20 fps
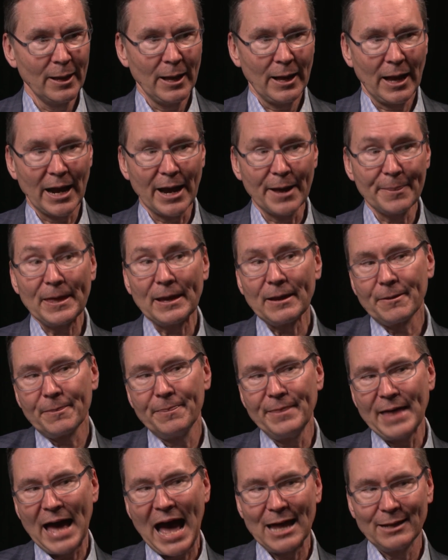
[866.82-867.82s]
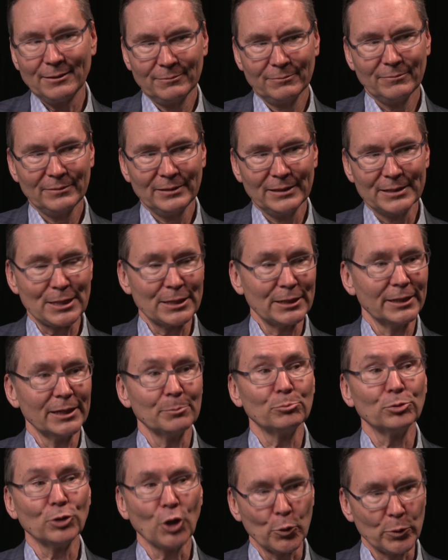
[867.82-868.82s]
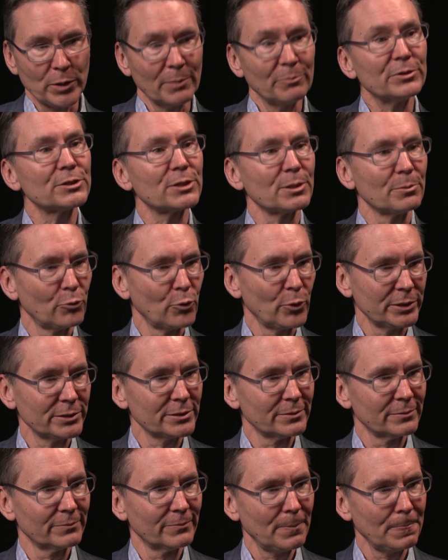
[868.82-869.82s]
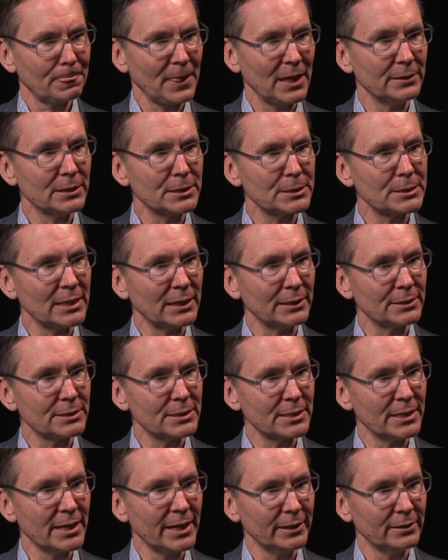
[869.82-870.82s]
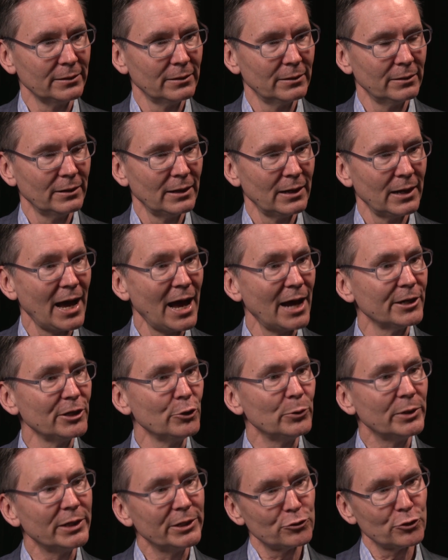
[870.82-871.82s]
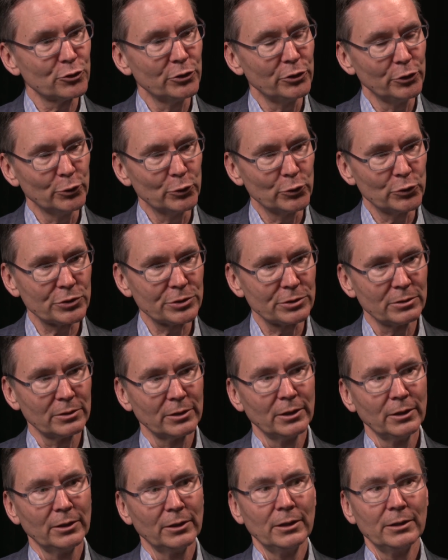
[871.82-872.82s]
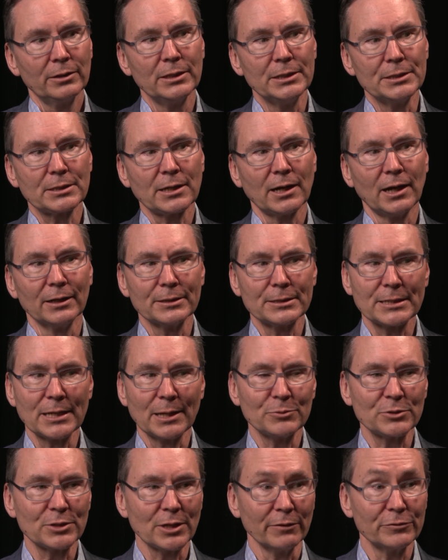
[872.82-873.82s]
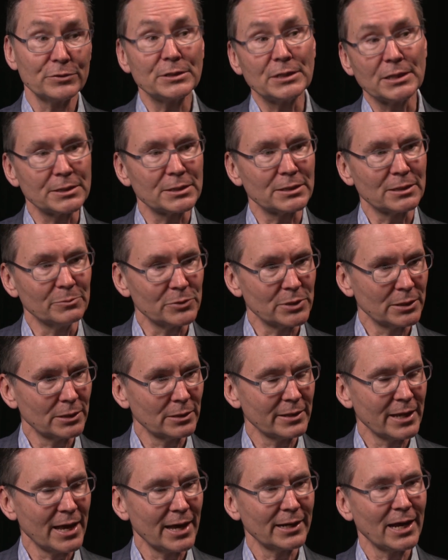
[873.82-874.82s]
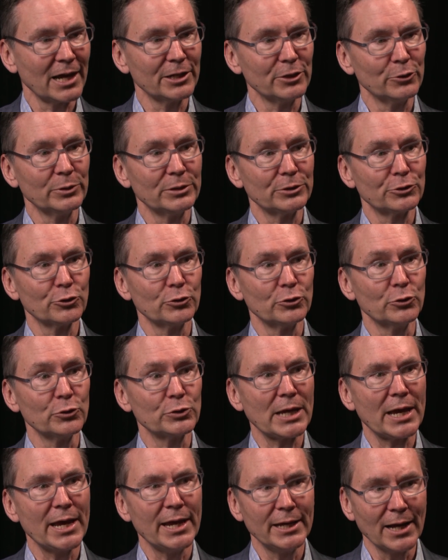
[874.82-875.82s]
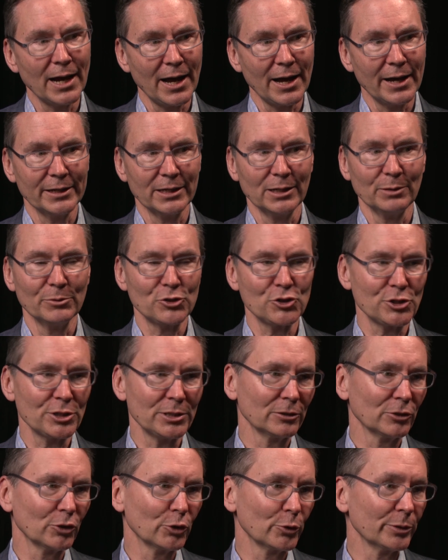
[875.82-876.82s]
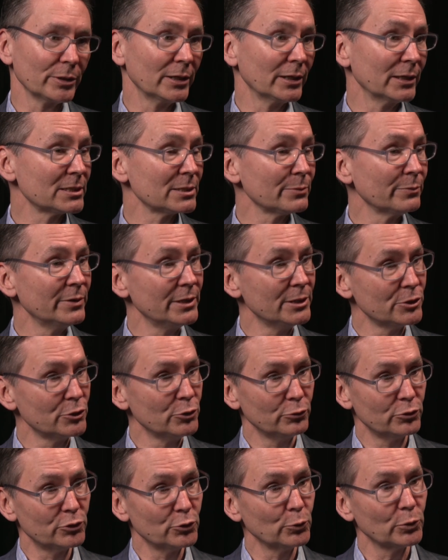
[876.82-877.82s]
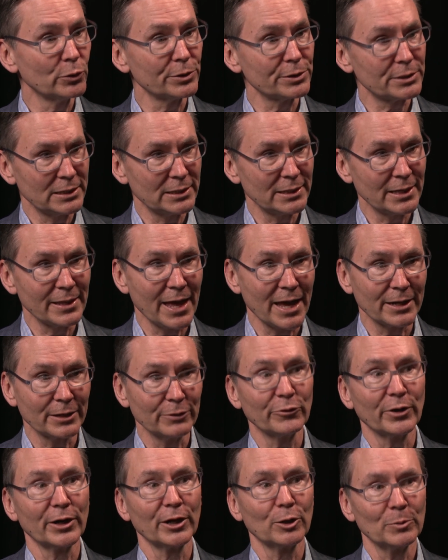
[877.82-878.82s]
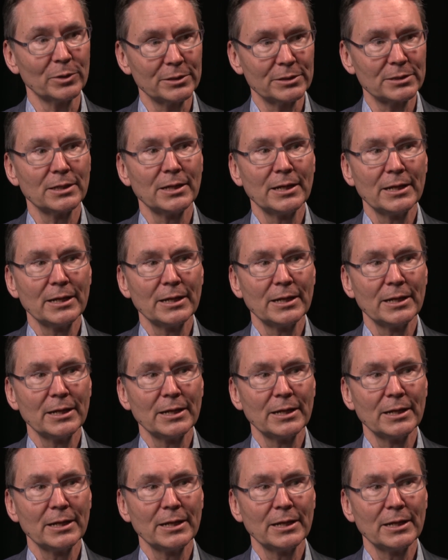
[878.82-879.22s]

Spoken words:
I think that is going to get blown up at some point, in the sense that how do you introduce these concepts of systems into that? How do you introduce AI and machine learning and some of these new tools into that environment?